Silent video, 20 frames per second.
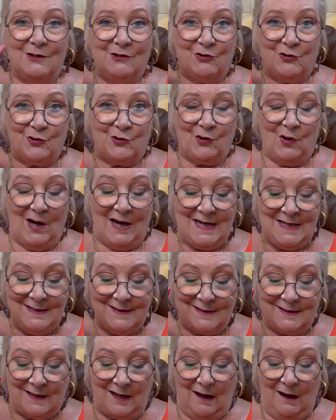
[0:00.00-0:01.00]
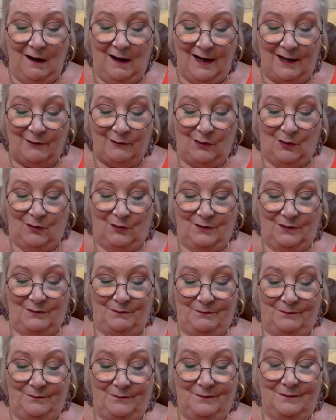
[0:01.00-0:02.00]
trines Chiron.
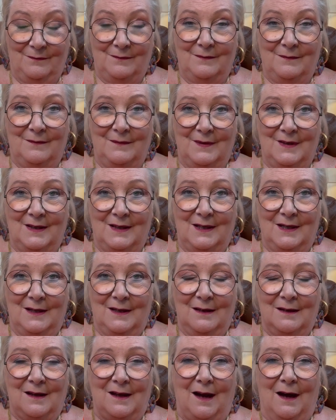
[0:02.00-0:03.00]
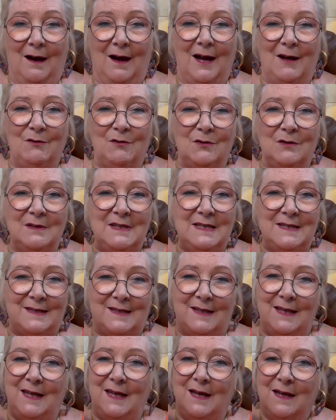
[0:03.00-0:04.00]
Chiron
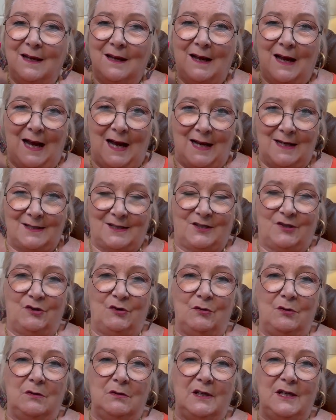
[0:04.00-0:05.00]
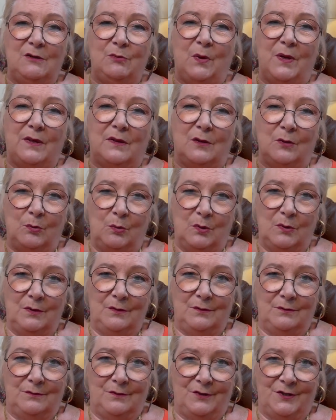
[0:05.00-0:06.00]
is the asteroid with the
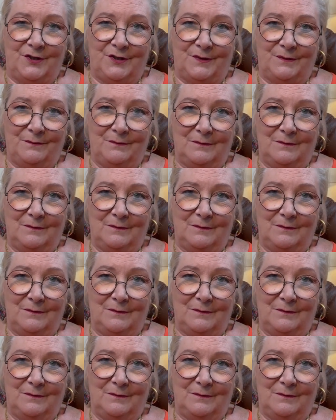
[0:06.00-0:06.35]
wound.